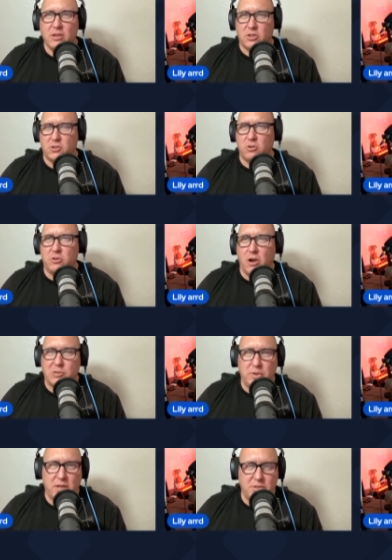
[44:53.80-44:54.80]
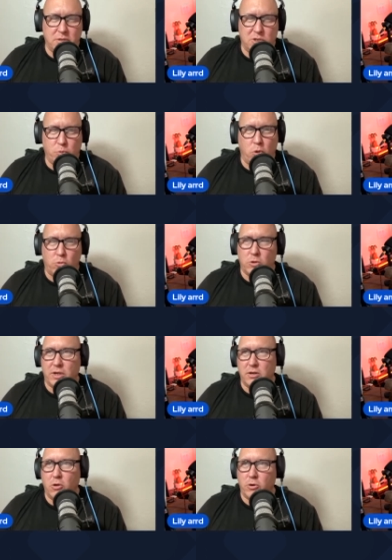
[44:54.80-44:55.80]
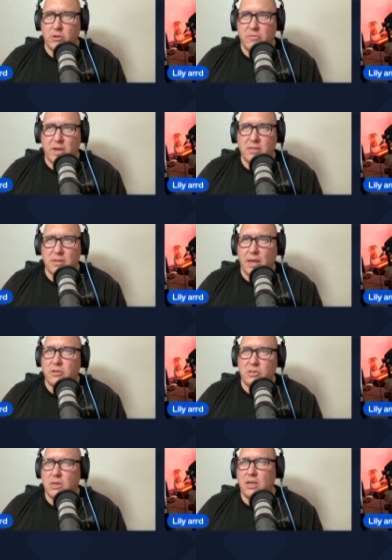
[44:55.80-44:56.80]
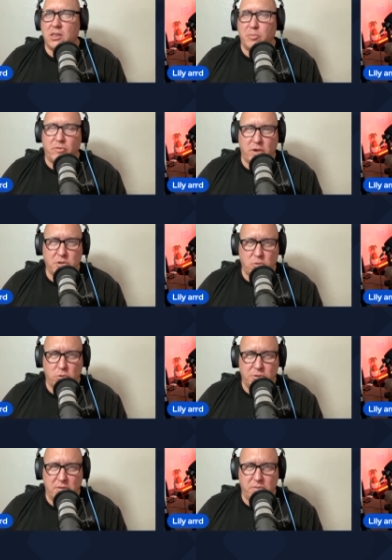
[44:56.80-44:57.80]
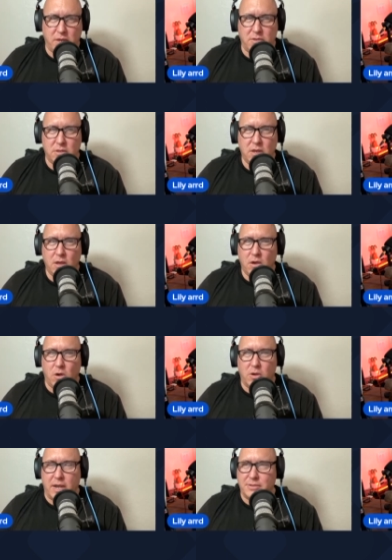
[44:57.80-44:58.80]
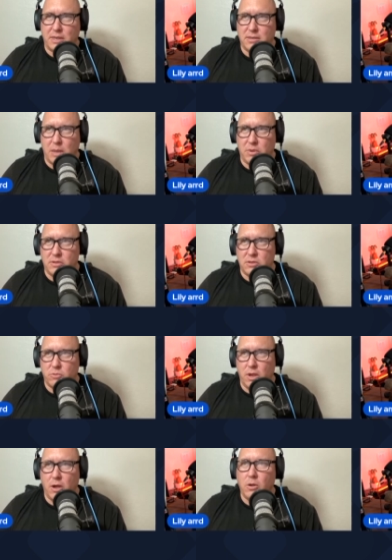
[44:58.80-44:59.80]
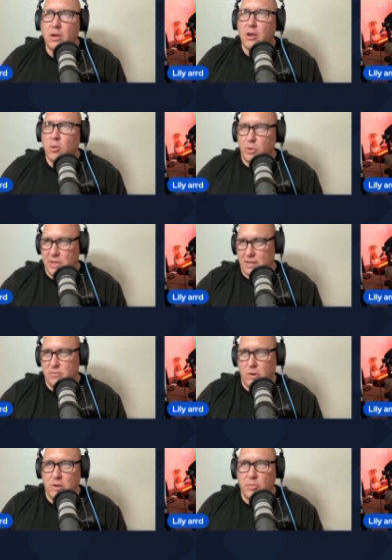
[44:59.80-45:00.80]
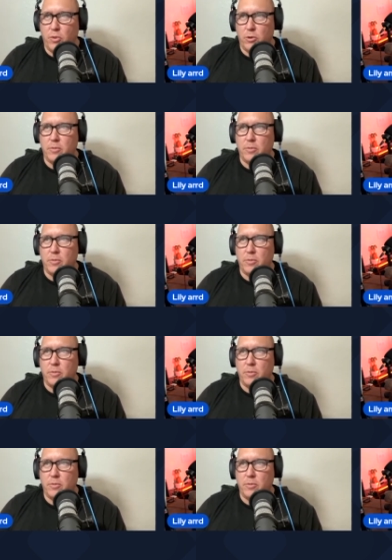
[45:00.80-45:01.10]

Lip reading: just so the dogs, because in the sport world I know they're going to face that, just like in the professional world they face all kinds of contaminants as well, but that's very important.